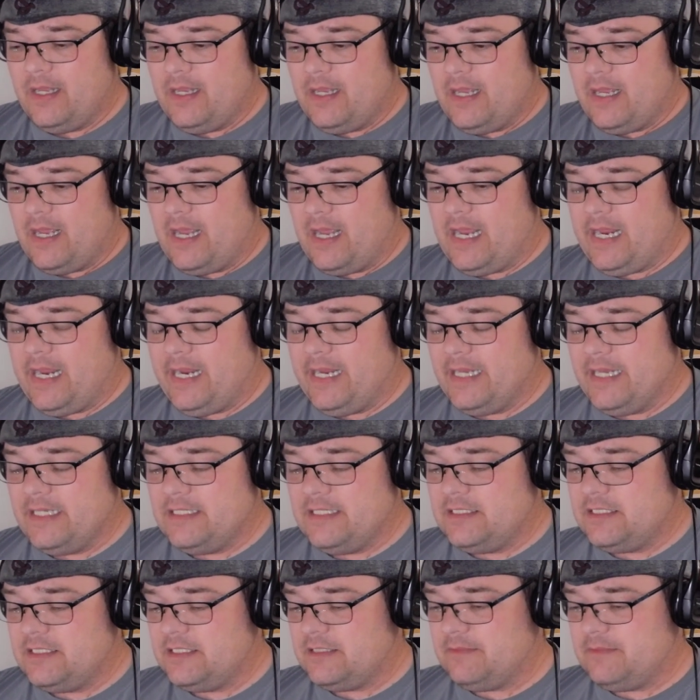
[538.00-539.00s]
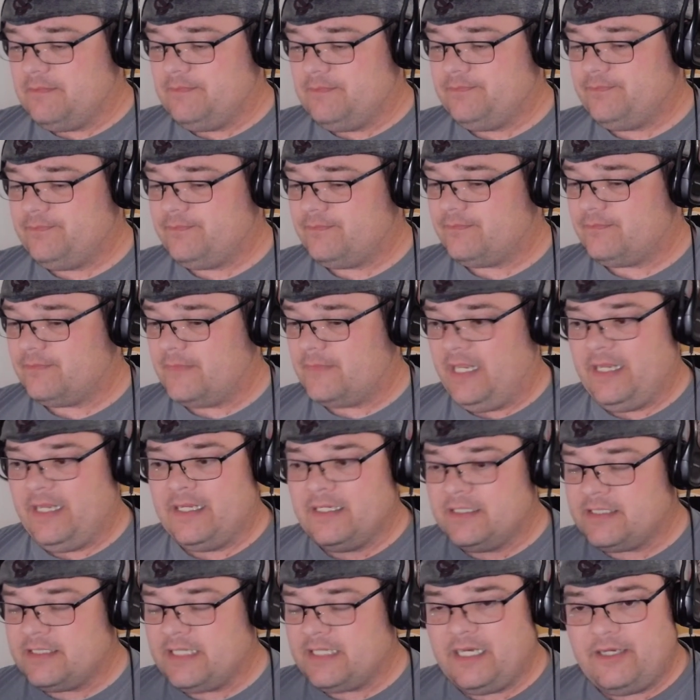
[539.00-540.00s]
and he
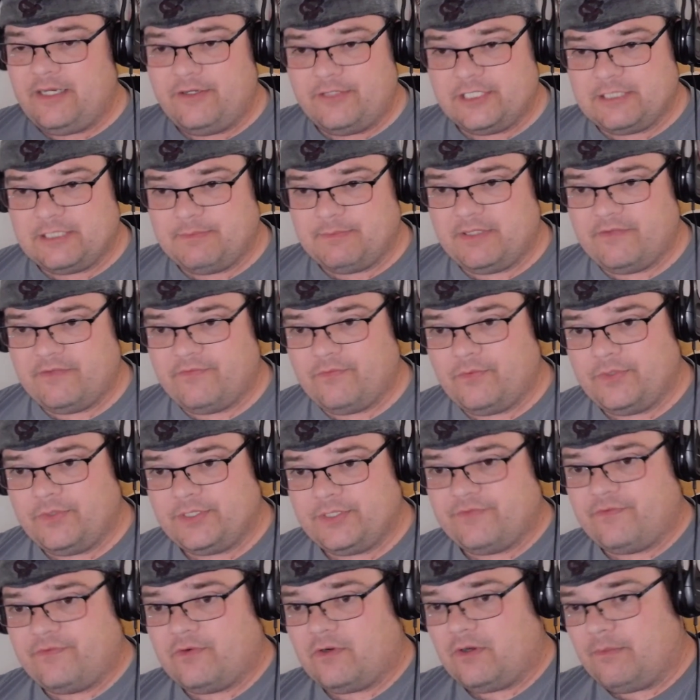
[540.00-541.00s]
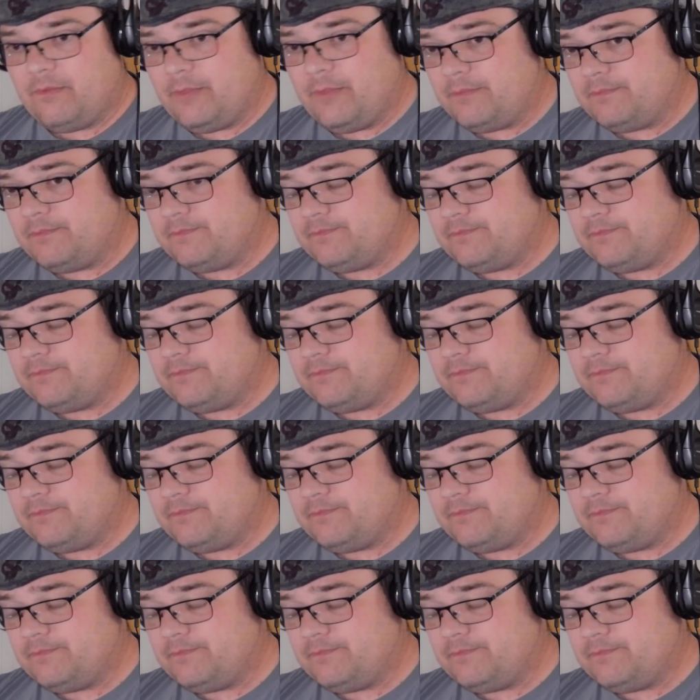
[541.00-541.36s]
continues to be the voice of Armin.